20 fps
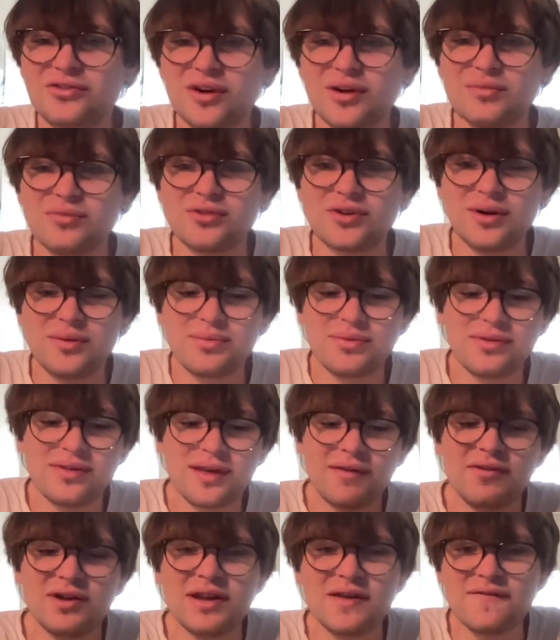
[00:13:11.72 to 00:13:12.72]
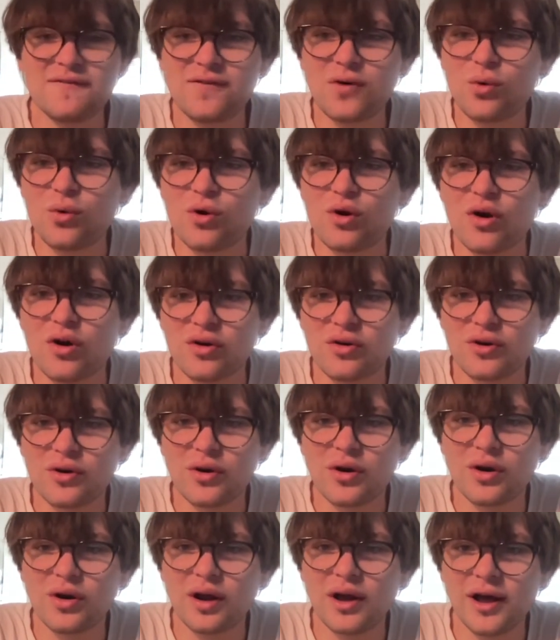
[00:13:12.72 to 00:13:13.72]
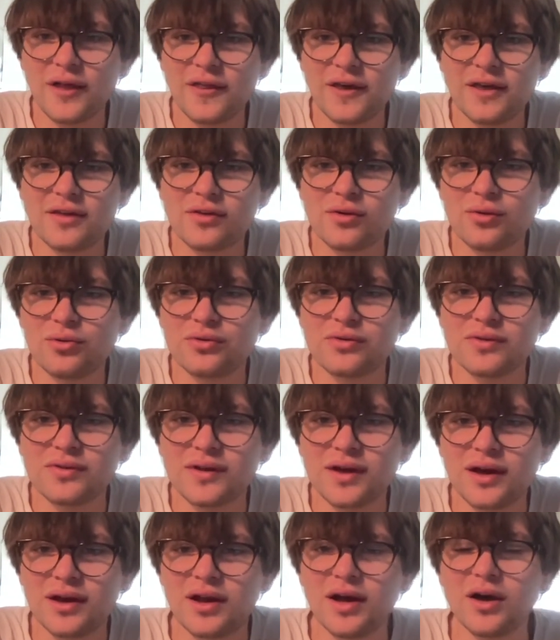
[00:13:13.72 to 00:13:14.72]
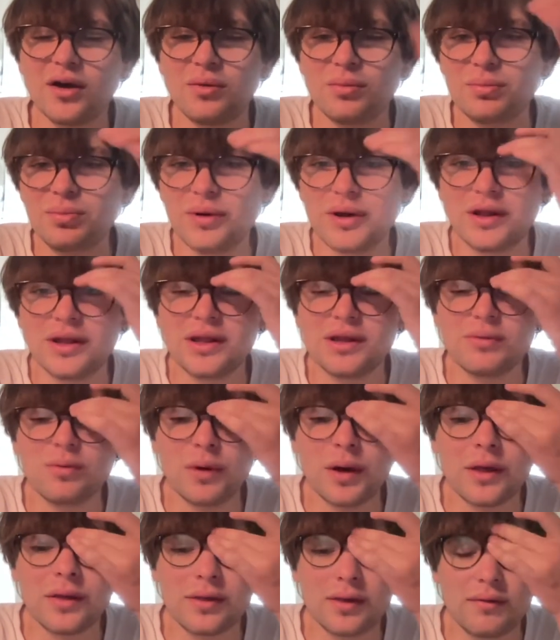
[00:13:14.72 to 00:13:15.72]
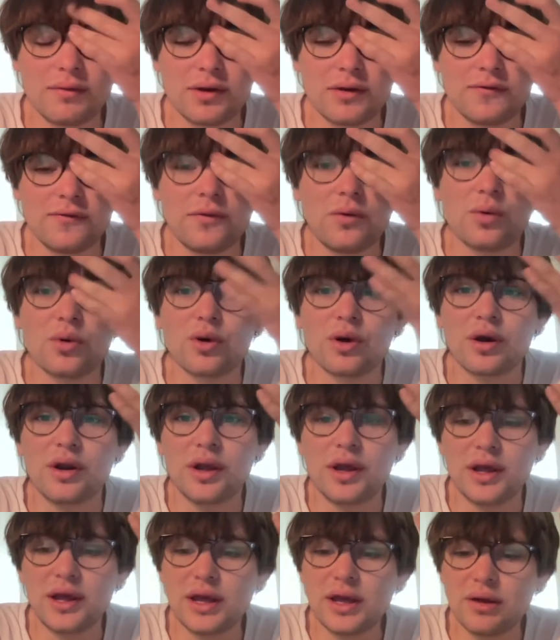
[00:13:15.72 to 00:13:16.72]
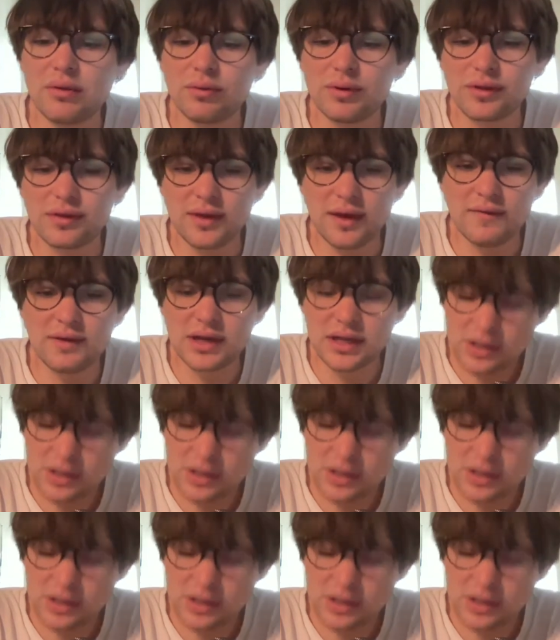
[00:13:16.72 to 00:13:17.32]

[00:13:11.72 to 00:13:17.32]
Trump's 74, or I think he's older than that now, but he was 74. What 70